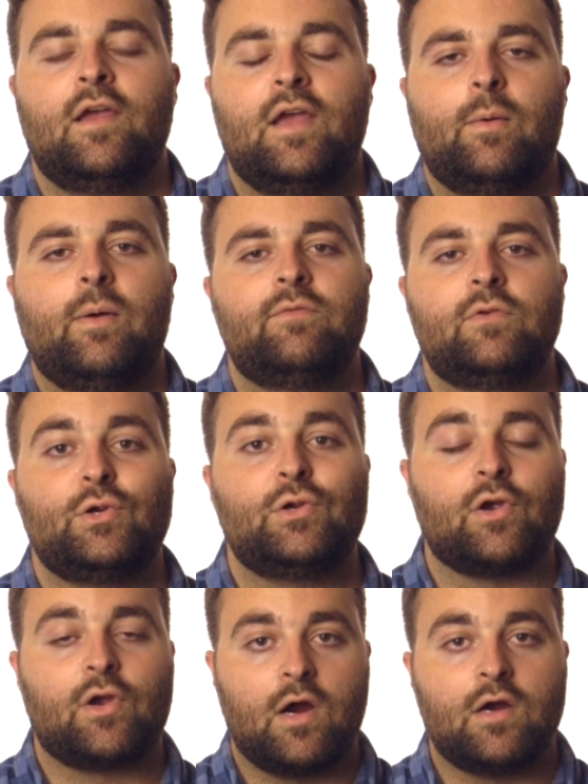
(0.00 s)
However,
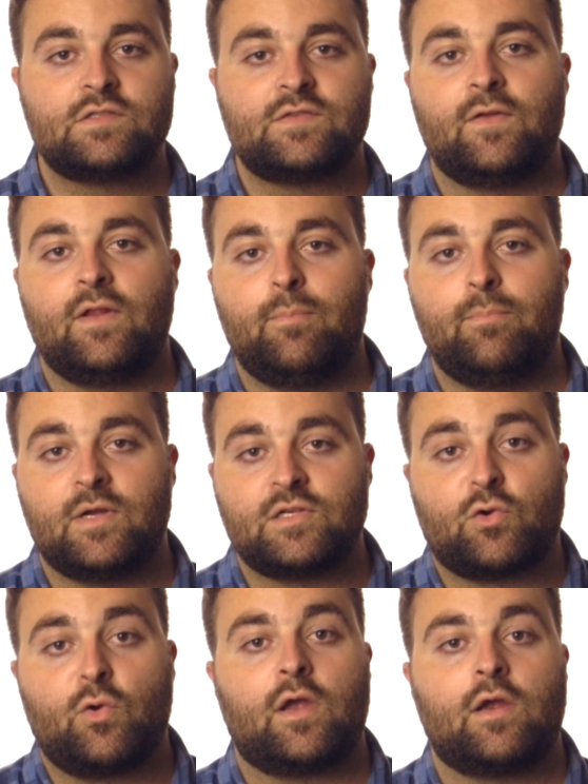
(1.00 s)
your cards fill up
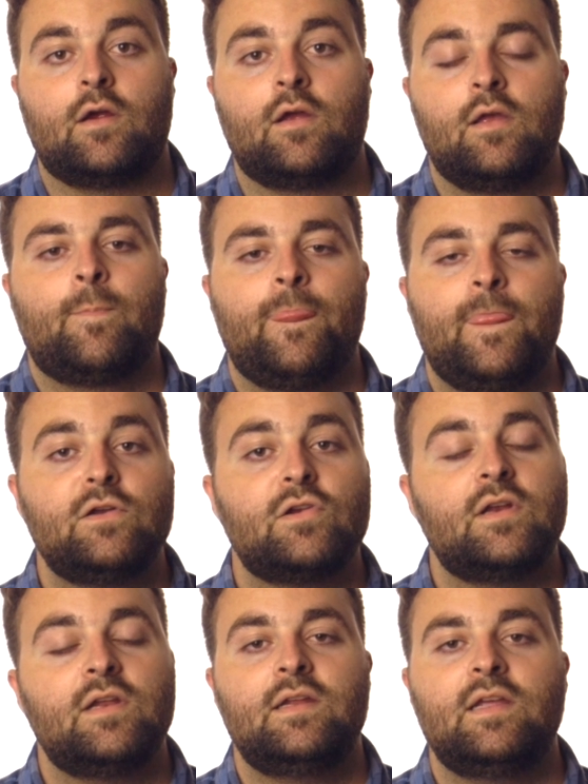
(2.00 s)
much quicker, and you're
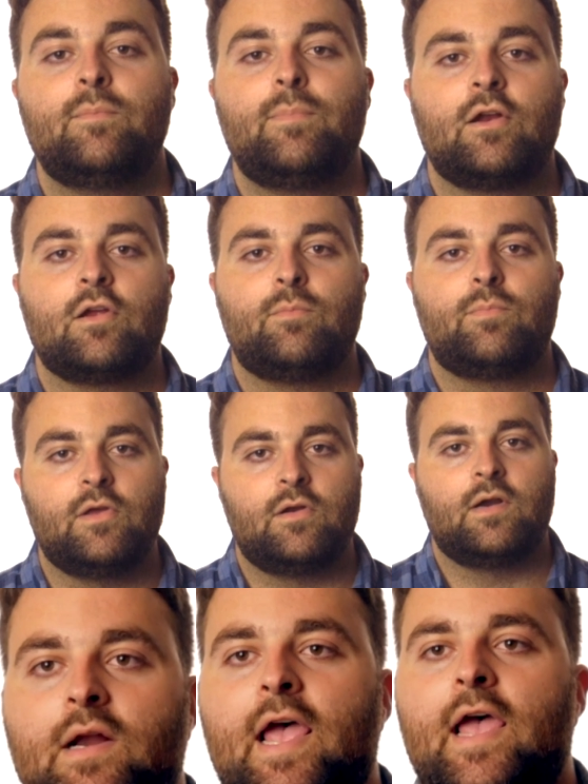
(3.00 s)
gonna need a better
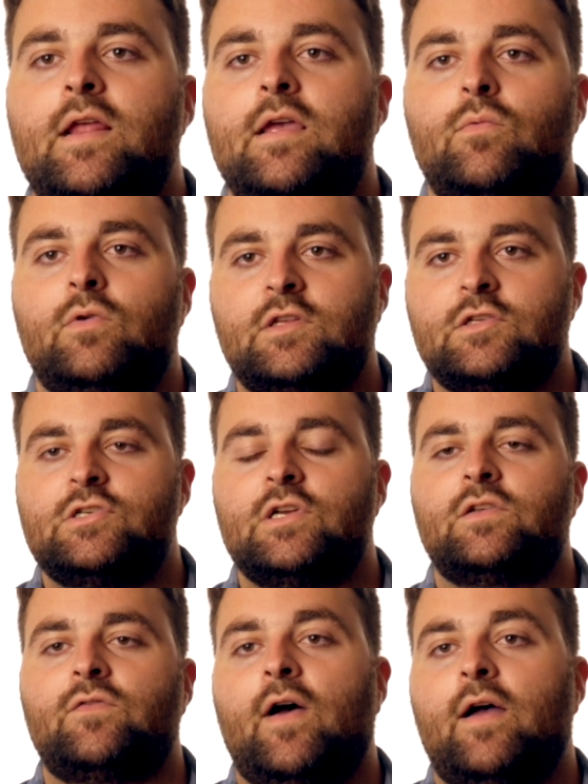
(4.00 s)
computer to edit with the
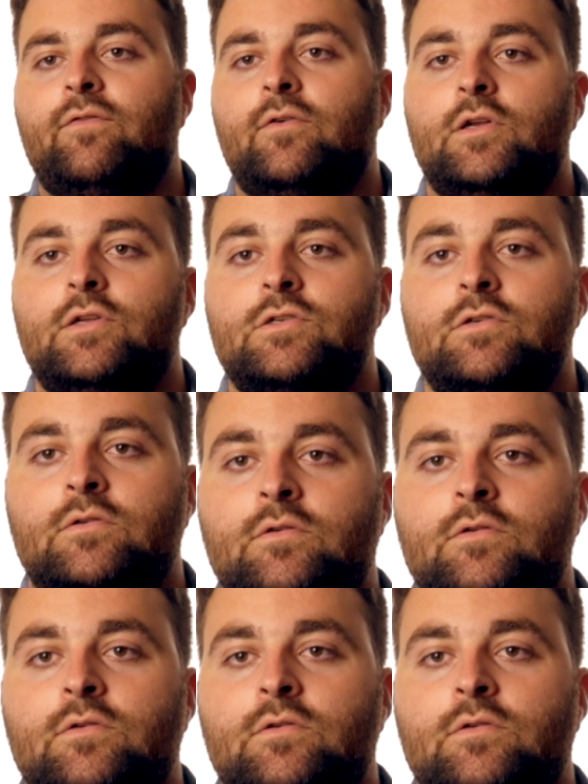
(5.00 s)
GH5 footage.